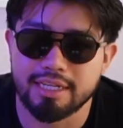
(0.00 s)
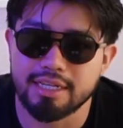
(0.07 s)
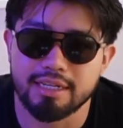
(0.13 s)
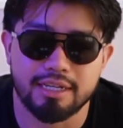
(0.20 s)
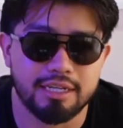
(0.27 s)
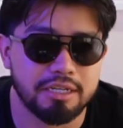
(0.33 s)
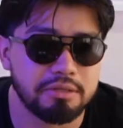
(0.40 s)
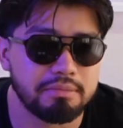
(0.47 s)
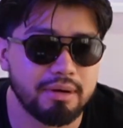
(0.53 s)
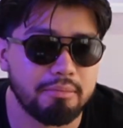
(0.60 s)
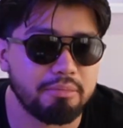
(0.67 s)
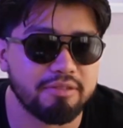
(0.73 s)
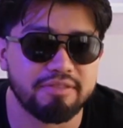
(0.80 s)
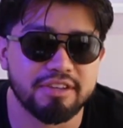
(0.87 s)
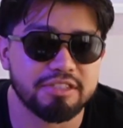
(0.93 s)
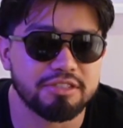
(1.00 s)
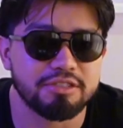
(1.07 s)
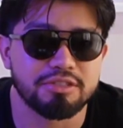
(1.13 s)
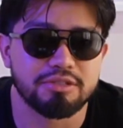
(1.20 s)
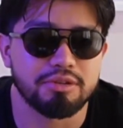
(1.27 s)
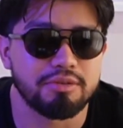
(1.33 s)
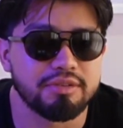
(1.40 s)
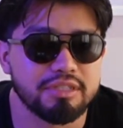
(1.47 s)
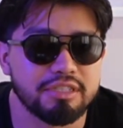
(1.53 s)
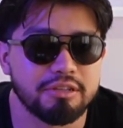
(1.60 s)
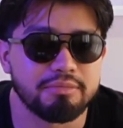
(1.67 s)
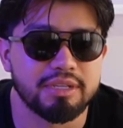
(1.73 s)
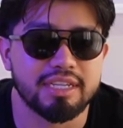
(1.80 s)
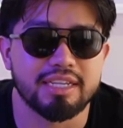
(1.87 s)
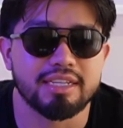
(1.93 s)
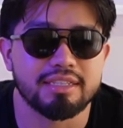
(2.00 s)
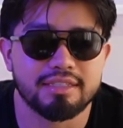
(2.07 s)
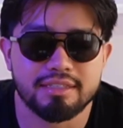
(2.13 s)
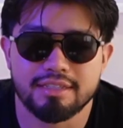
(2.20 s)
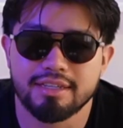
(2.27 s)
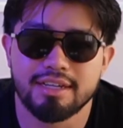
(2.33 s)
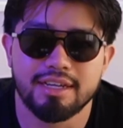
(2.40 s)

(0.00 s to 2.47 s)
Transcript: My professor used to always tell me, KISS.